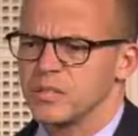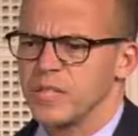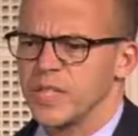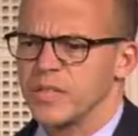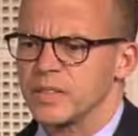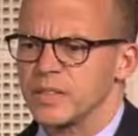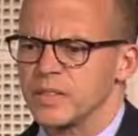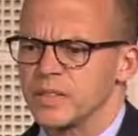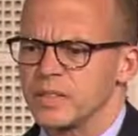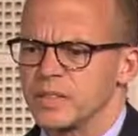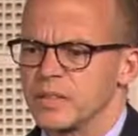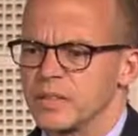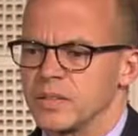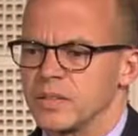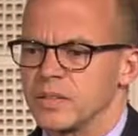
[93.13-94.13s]
fact that,
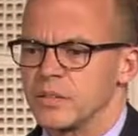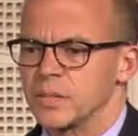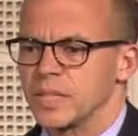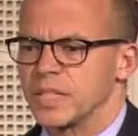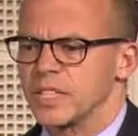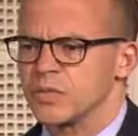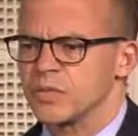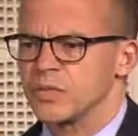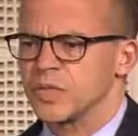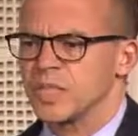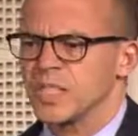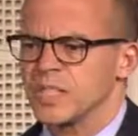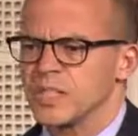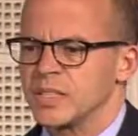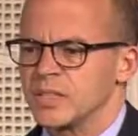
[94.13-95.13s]
uh, that we have
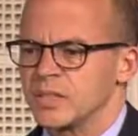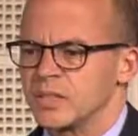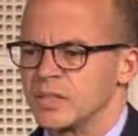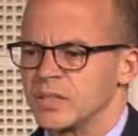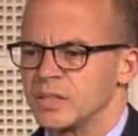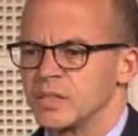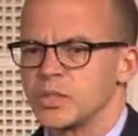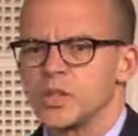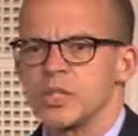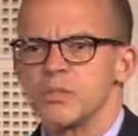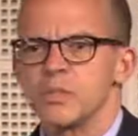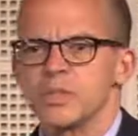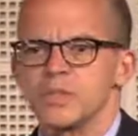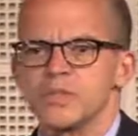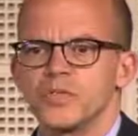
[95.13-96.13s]
uh, a
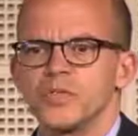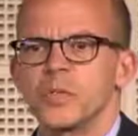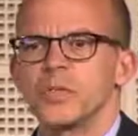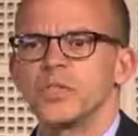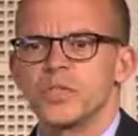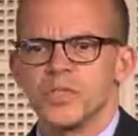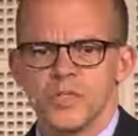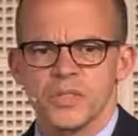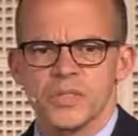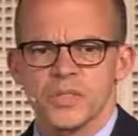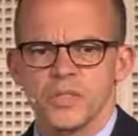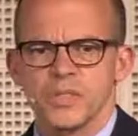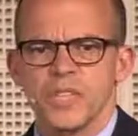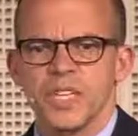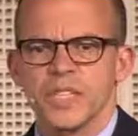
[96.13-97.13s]
stromal fortress,
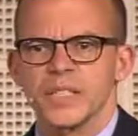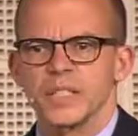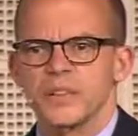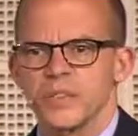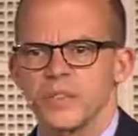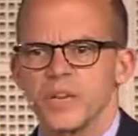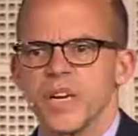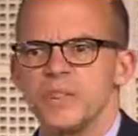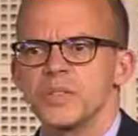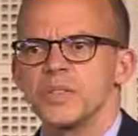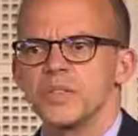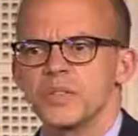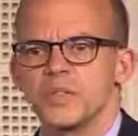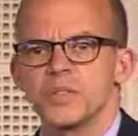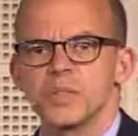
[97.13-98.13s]
if you like,
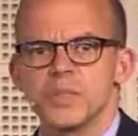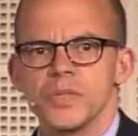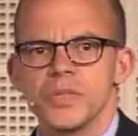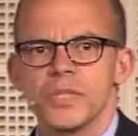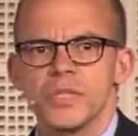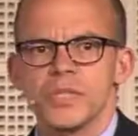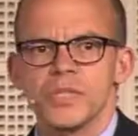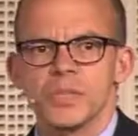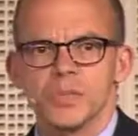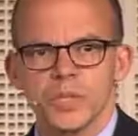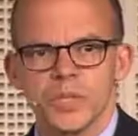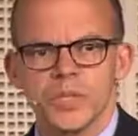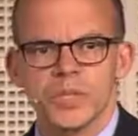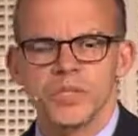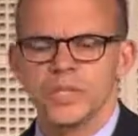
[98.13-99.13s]
surrounding the tumor cells, and we
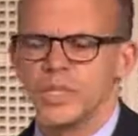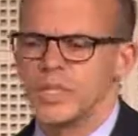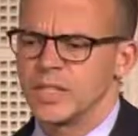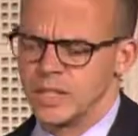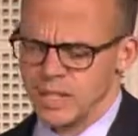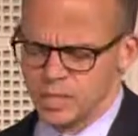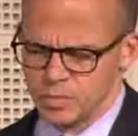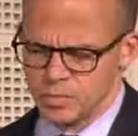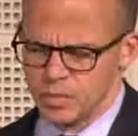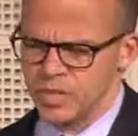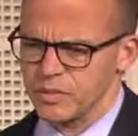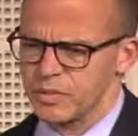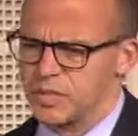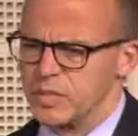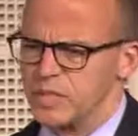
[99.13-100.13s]
heard uh,
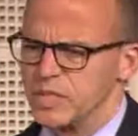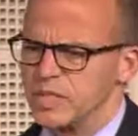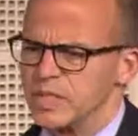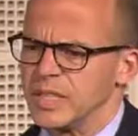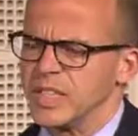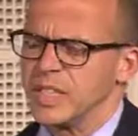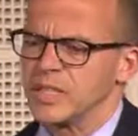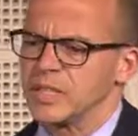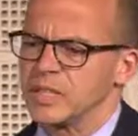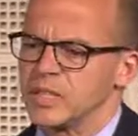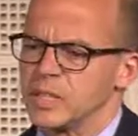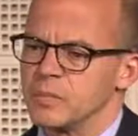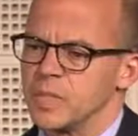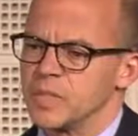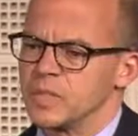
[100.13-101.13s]
previously
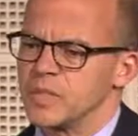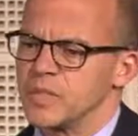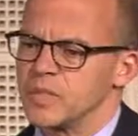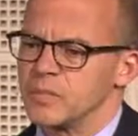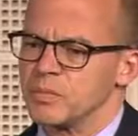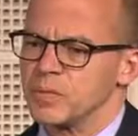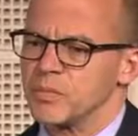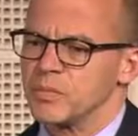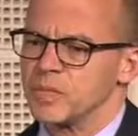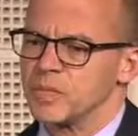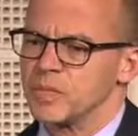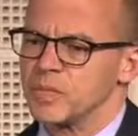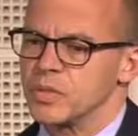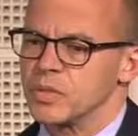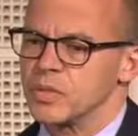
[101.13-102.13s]
about this in previous
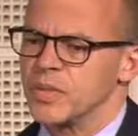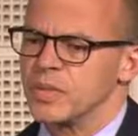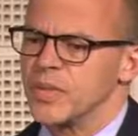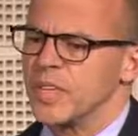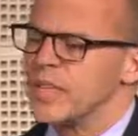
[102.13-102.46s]
talks.